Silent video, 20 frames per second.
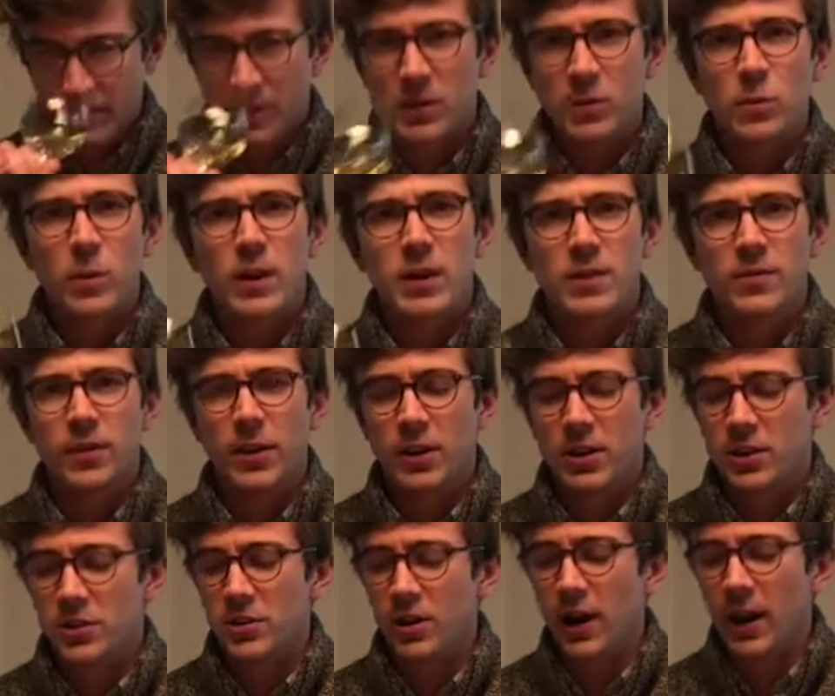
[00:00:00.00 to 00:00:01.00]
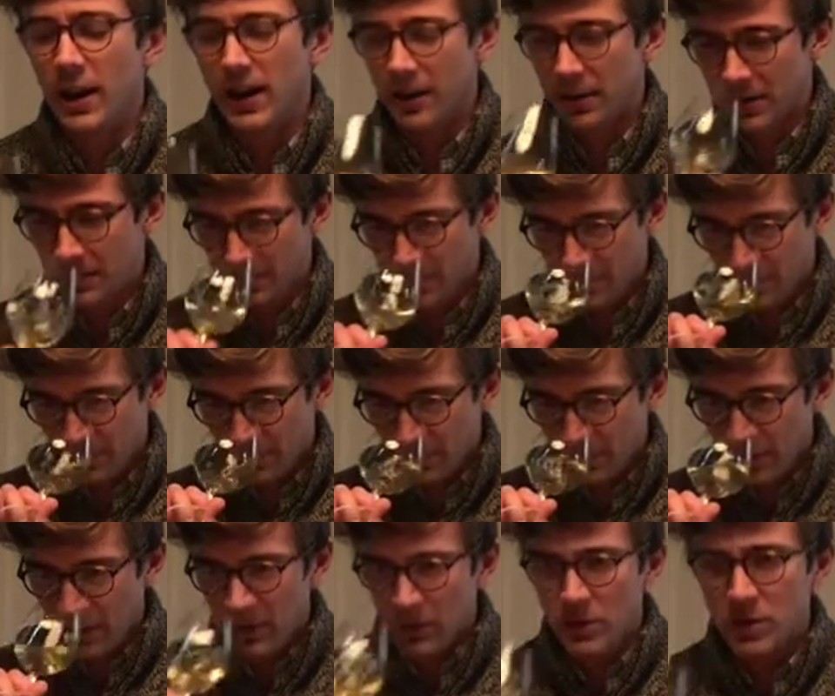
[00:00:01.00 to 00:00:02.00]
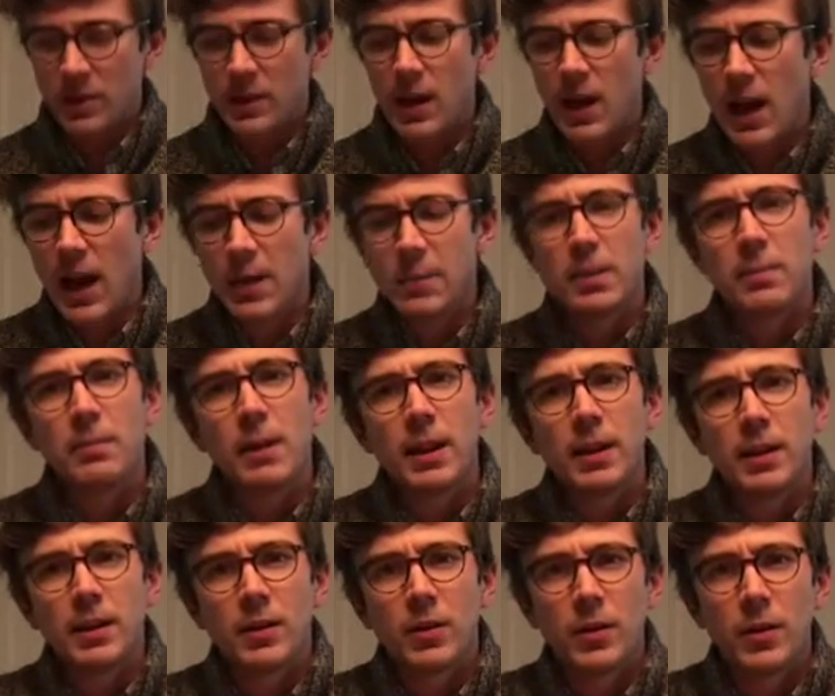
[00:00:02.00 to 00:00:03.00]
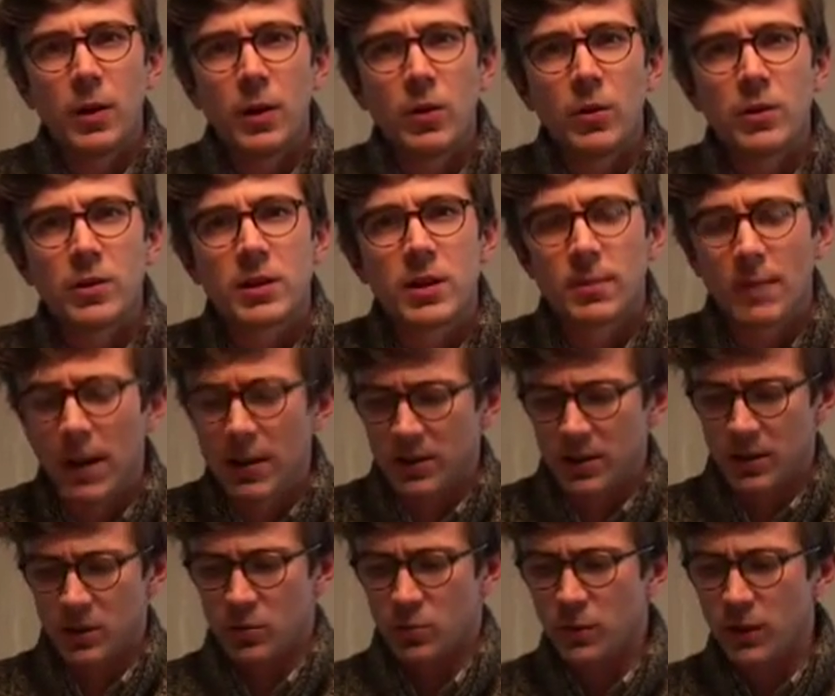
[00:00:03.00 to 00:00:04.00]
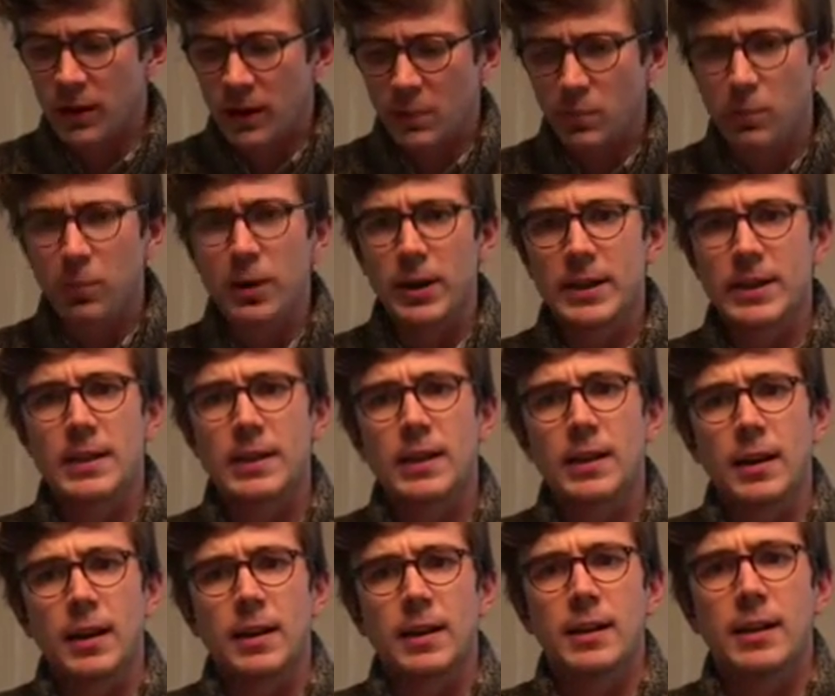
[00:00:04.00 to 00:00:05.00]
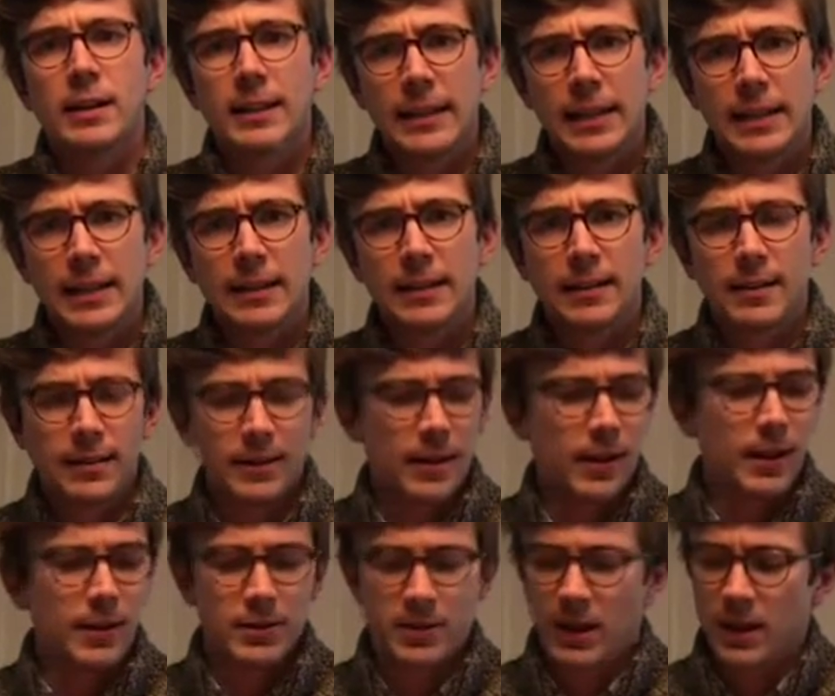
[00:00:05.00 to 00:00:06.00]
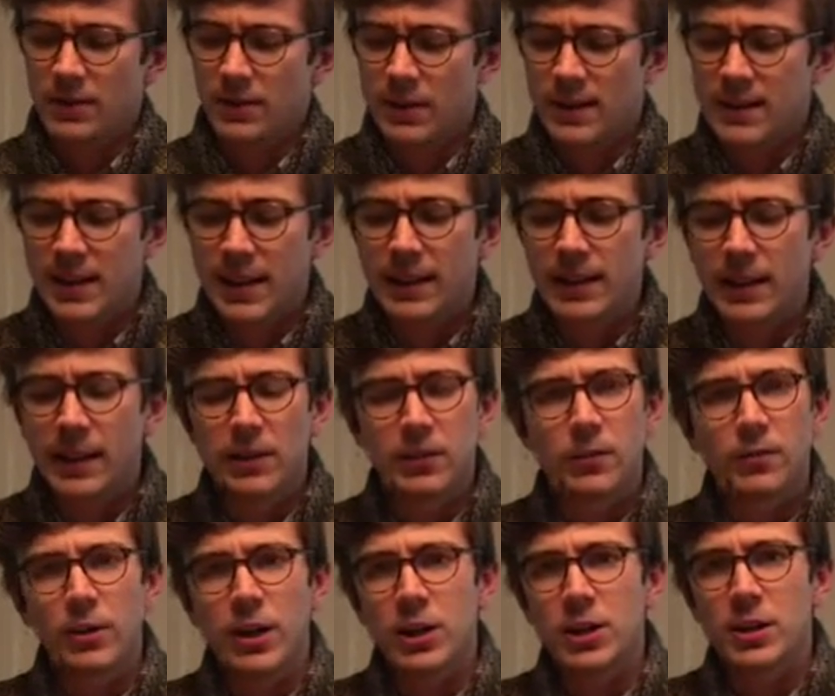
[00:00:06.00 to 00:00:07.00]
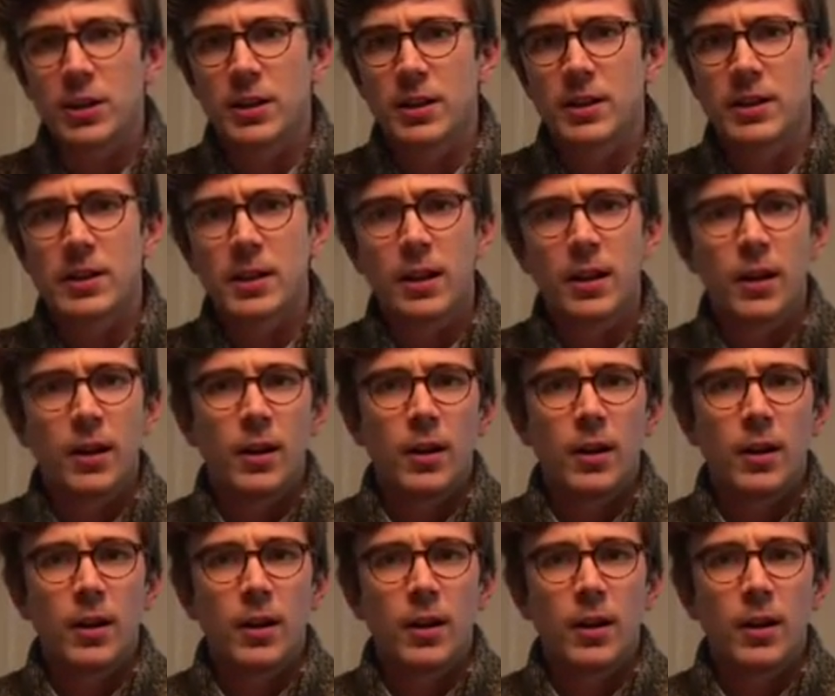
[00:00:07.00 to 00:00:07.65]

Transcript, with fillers: This wine is very dry, there's lime and melon in the nose. The mouth is really brisk and clean. Uh, it's kind of a saline freshness.